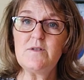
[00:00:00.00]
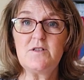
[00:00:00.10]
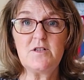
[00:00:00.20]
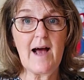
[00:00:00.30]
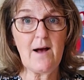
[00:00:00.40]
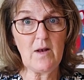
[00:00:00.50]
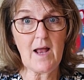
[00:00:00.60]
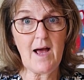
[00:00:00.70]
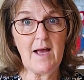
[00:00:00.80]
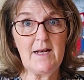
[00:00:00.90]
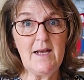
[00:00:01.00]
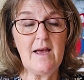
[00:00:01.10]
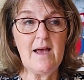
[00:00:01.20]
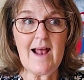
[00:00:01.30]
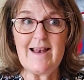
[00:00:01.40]
to outline
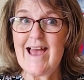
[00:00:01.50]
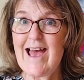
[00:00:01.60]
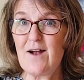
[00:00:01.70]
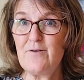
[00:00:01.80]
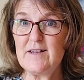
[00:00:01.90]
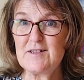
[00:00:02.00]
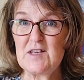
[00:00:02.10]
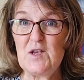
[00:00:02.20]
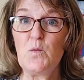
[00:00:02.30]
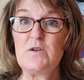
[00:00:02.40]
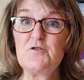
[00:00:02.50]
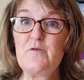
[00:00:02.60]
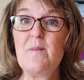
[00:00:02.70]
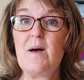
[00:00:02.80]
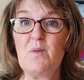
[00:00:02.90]
any areas that you want to
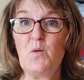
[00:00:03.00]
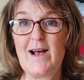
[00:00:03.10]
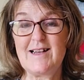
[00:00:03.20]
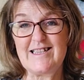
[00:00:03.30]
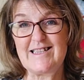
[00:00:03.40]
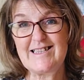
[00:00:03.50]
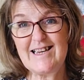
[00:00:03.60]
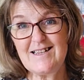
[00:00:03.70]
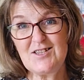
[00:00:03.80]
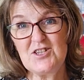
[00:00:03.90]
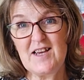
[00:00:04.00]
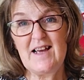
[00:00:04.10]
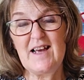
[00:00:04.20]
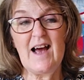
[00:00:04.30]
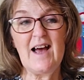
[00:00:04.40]
remember where to stitch,
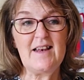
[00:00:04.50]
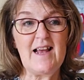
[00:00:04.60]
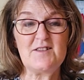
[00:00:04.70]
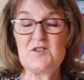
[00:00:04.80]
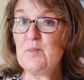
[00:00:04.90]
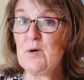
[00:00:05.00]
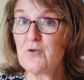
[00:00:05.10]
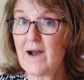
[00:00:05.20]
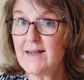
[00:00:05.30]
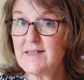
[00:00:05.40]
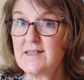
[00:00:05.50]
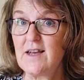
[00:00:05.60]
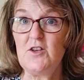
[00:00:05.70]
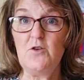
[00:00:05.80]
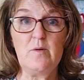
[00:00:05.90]
and as you progress
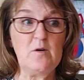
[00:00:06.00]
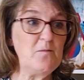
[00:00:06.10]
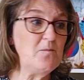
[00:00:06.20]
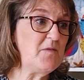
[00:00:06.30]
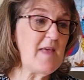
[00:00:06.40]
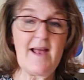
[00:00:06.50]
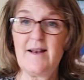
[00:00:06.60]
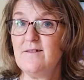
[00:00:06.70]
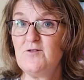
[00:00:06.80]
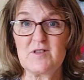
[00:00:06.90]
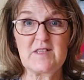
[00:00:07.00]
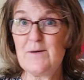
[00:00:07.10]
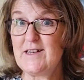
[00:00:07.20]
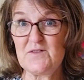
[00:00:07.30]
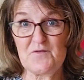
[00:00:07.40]
you will then just go
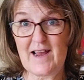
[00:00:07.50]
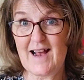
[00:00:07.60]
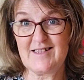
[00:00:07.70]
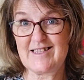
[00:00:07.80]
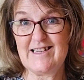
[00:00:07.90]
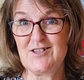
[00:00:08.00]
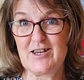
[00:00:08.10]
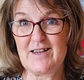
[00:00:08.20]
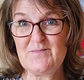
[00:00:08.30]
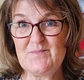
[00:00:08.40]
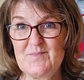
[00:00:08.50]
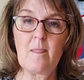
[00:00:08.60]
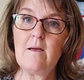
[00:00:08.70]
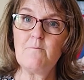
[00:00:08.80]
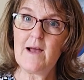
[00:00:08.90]
into freehand stitching.
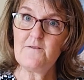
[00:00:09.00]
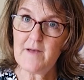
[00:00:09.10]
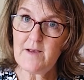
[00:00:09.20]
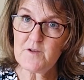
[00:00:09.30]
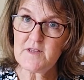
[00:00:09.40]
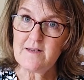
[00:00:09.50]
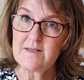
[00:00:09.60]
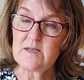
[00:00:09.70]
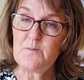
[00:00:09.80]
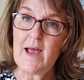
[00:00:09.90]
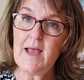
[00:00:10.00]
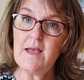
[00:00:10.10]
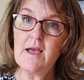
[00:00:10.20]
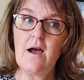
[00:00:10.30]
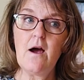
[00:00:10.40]
My favourite things to
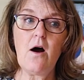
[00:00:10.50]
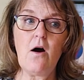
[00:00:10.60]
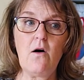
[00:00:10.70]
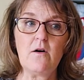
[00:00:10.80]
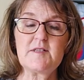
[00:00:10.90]
make are